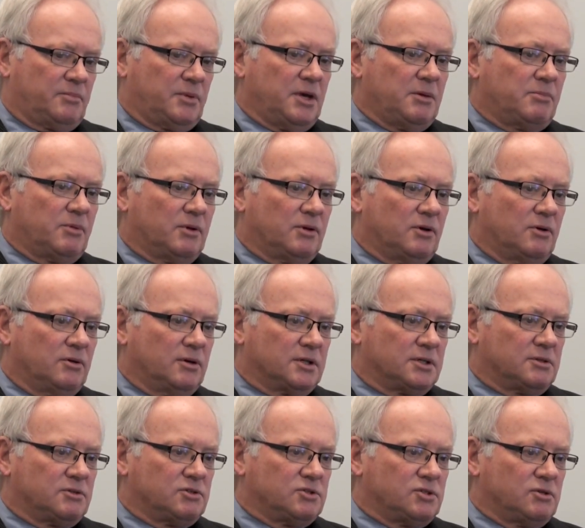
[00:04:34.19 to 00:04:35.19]
people who
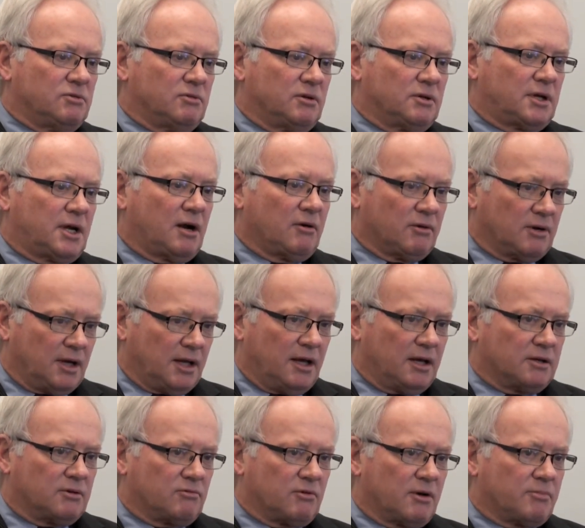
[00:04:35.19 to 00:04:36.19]
are currently
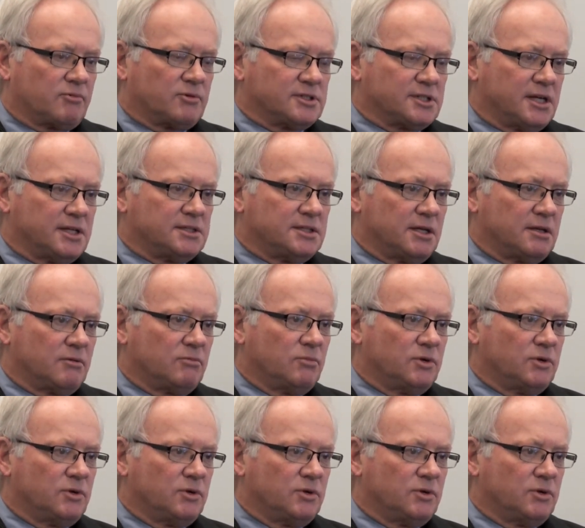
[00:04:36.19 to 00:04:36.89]
underrepresented,